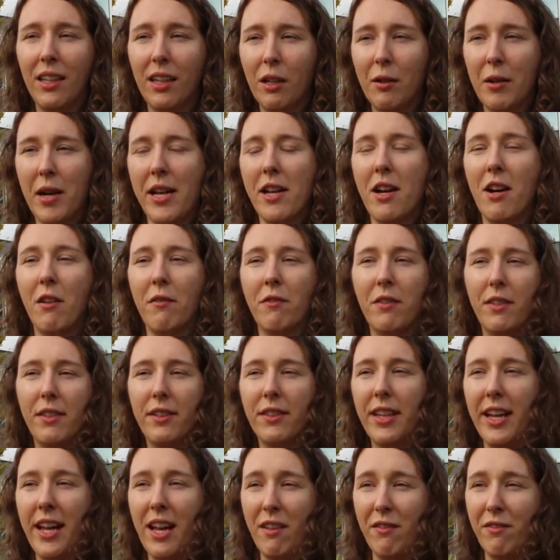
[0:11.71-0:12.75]
Quite
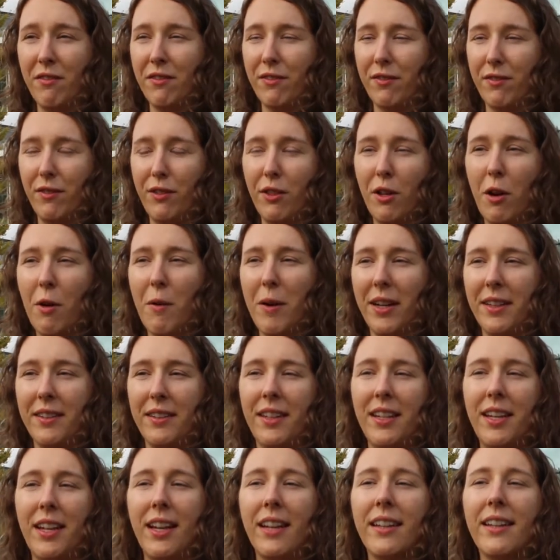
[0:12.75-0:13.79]
often they have no
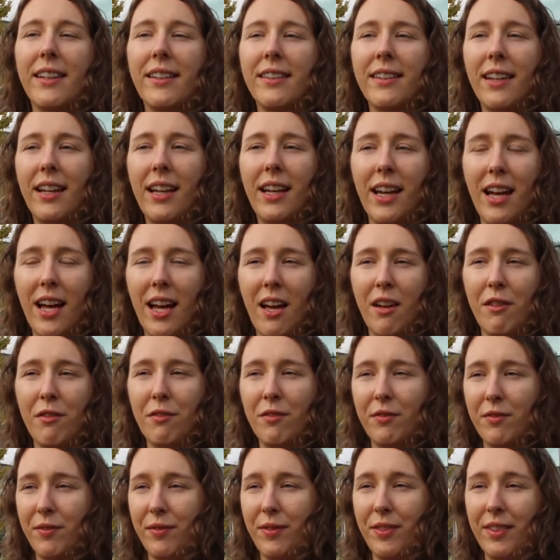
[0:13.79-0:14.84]
idea that they have,
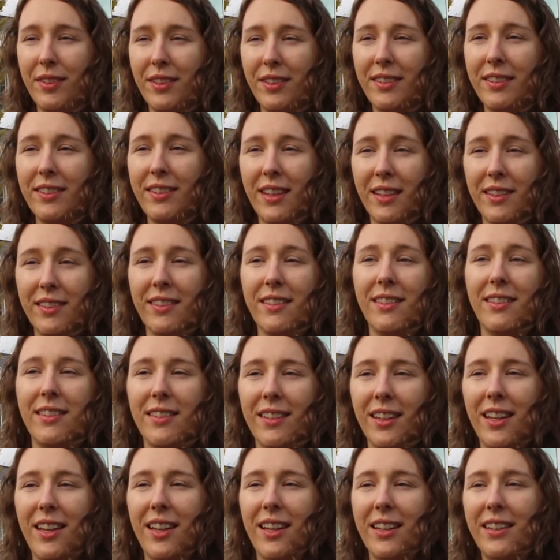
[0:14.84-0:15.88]
that
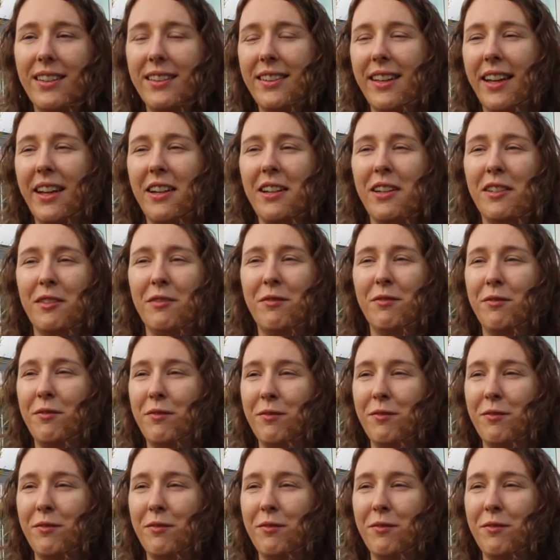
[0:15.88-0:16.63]
their